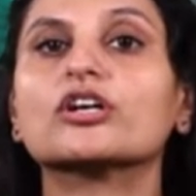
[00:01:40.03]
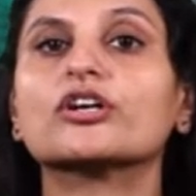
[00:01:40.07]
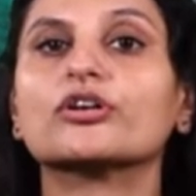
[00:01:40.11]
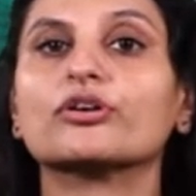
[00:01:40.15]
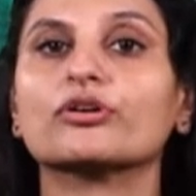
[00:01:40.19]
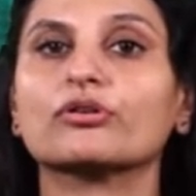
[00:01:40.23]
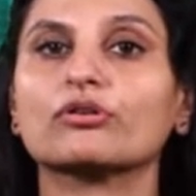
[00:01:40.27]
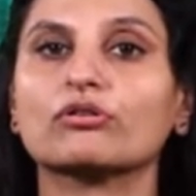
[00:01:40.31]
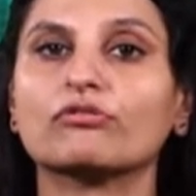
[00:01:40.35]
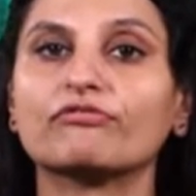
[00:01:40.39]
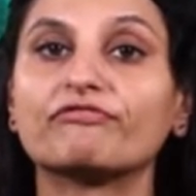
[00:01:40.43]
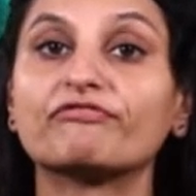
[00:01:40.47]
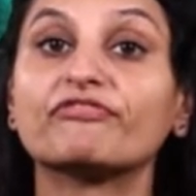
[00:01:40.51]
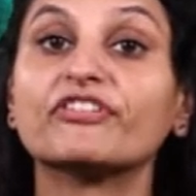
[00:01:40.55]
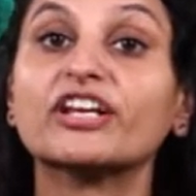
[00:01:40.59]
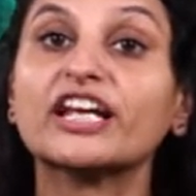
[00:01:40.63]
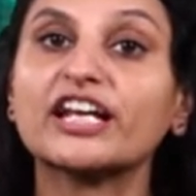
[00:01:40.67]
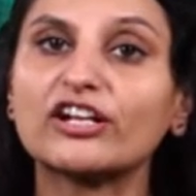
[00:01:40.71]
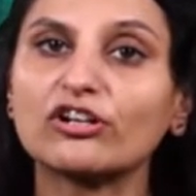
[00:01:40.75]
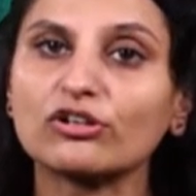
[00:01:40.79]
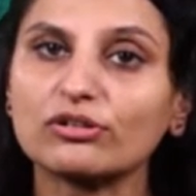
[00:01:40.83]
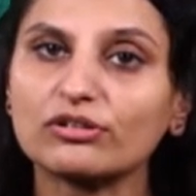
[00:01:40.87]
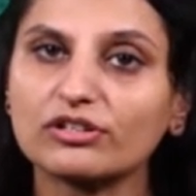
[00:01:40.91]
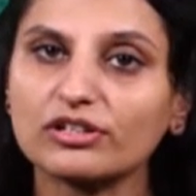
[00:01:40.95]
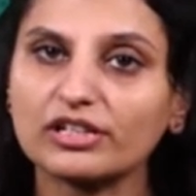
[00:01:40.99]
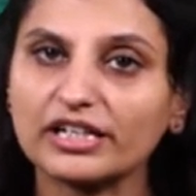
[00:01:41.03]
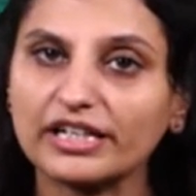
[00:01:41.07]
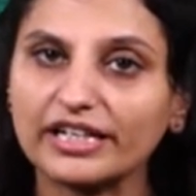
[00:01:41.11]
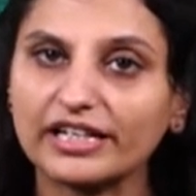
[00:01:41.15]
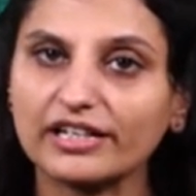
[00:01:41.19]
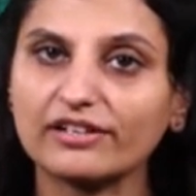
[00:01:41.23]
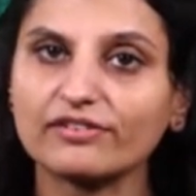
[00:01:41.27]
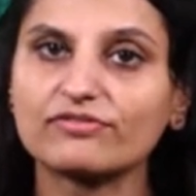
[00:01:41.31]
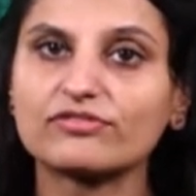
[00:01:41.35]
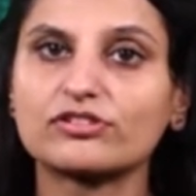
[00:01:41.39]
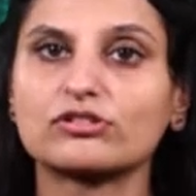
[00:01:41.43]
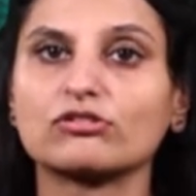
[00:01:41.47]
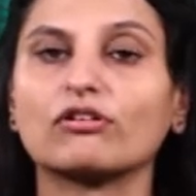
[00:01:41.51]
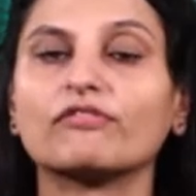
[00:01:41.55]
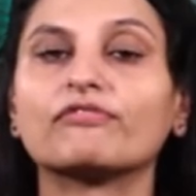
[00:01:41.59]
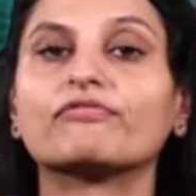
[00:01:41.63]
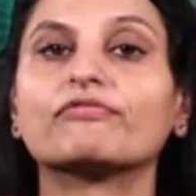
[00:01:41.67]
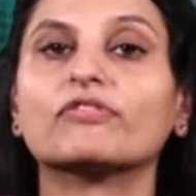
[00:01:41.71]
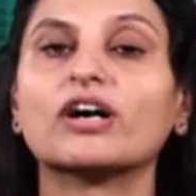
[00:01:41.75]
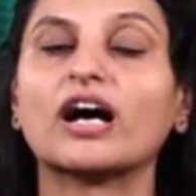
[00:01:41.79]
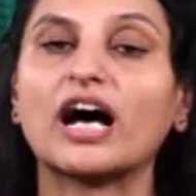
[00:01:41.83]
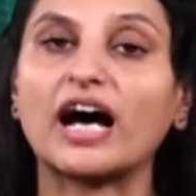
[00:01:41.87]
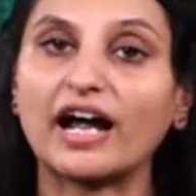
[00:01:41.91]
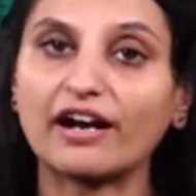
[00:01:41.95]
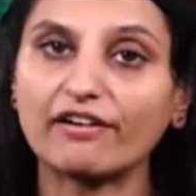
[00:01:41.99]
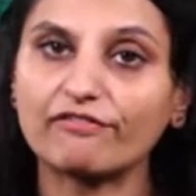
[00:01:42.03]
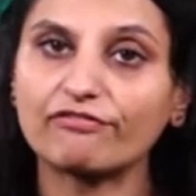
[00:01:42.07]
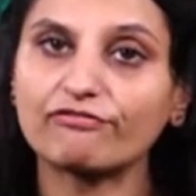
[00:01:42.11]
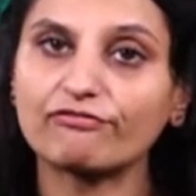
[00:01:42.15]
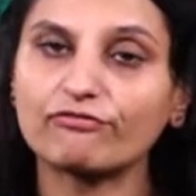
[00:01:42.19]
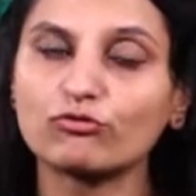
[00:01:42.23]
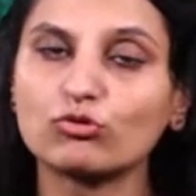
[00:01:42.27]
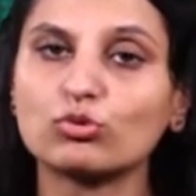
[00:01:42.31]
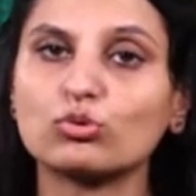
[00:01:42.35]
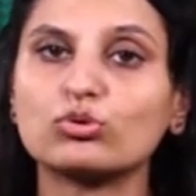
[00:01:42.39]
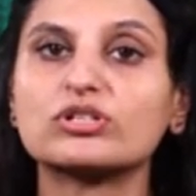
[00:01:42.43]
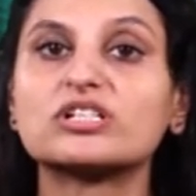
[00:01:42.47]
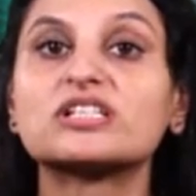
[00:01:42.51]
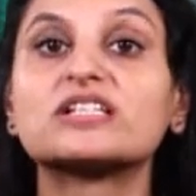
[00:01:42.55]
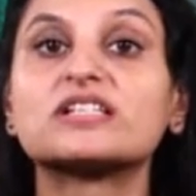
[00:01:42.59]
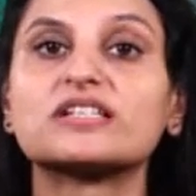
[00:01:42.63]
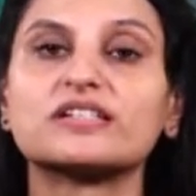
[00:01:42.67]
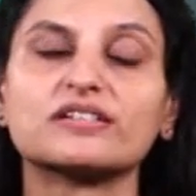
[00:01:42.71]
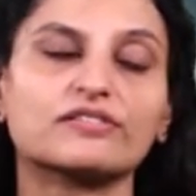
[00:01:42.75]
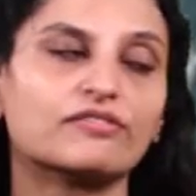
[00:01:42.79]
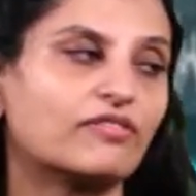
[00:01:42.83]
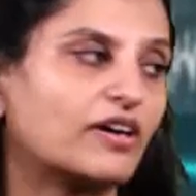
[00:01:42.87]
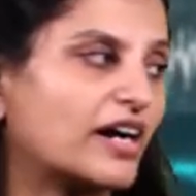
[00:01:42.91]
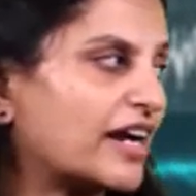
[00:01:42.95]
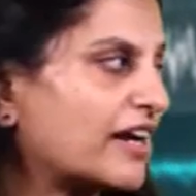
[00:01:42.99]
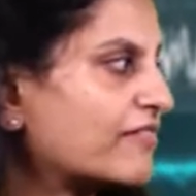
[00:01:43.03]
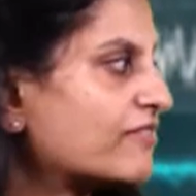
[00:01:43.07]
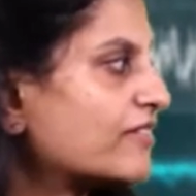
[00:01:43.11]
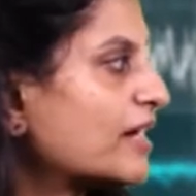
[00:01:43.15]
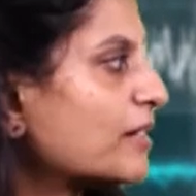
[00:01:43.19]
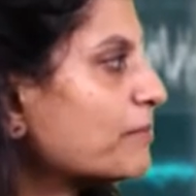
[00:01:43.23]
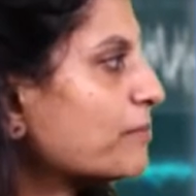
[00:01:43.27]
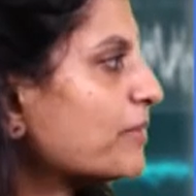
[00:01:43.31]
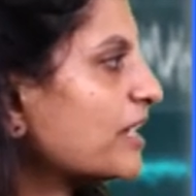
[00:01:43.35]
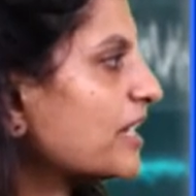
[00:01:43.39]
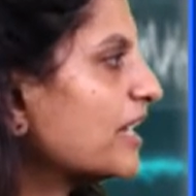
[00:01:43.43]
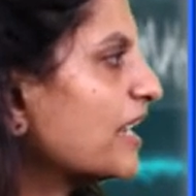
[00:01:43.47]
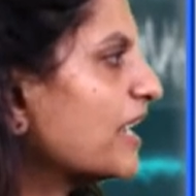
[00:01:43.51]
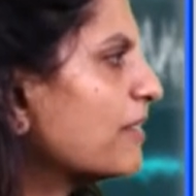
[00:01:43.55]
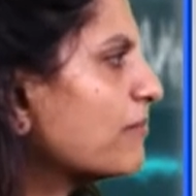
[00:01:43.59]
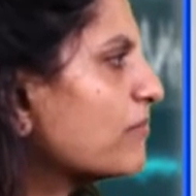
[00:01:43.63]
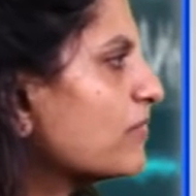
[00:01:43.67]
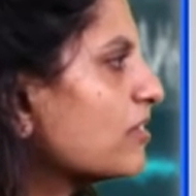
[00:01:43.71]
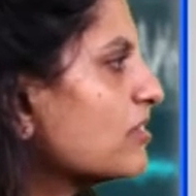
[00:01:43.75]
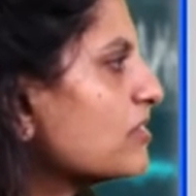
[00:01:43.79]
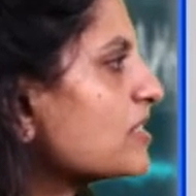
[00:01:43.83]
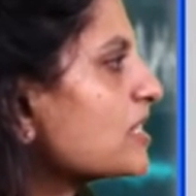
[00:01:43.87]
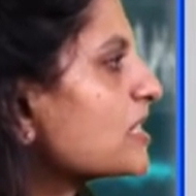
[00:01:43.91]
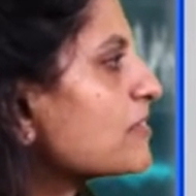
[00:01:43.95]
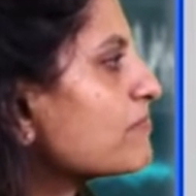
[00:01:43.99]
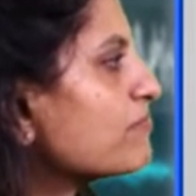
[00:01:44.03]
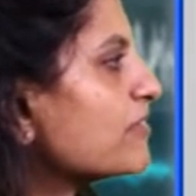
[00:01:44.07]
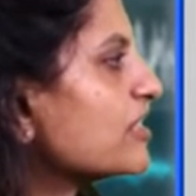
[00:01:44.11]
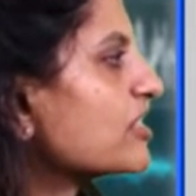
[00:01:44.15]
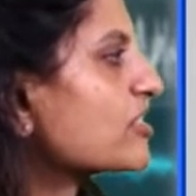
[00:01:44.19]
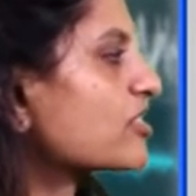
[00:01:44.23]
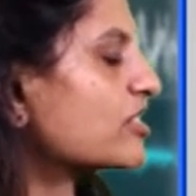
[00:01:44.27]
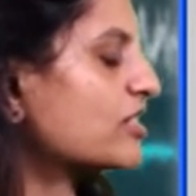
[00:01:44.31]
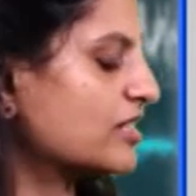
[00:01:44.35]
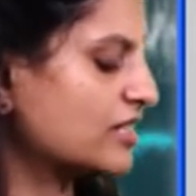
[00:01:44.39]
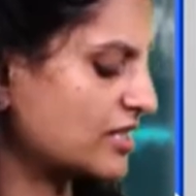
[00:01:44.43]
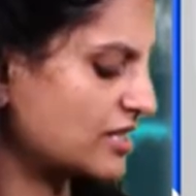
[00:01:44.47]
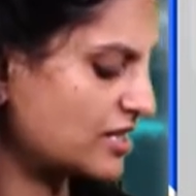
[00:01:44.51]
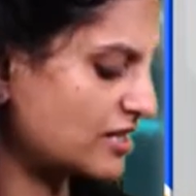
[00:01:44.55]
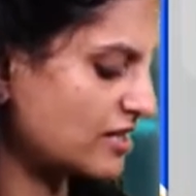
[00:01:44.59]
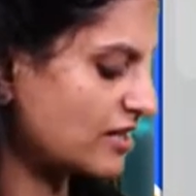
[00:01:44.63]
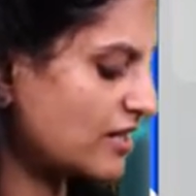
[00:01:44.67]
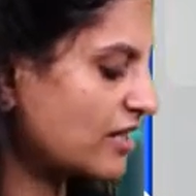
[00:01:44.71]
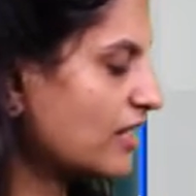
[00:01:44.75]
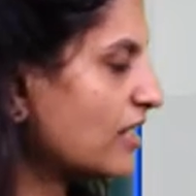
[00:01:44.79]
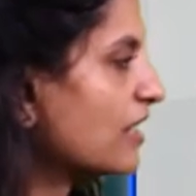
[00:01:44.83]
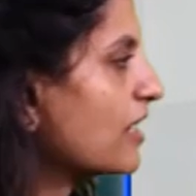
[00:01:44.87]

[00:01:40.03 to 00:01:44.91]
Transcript: you know, feed on the leaves of had food, survived and became a species.